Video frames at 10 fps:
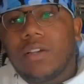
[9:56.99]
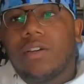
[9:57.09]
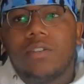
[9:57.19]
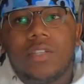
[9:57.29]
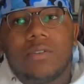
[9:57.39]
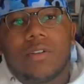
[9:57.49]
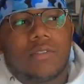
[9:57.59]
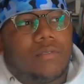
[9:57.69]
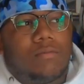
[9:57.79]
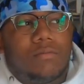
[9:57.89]
Go to New
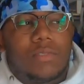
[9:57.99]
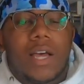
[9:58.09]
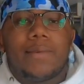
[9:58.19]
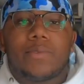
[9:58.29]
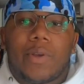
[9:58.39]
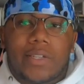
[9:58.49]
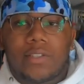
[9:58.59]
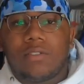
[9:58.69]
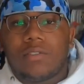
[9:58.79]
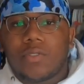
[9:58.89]
York, Times Square,
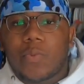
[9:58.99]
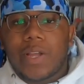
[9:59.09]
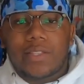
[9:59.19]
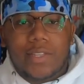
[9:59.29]
sit on those red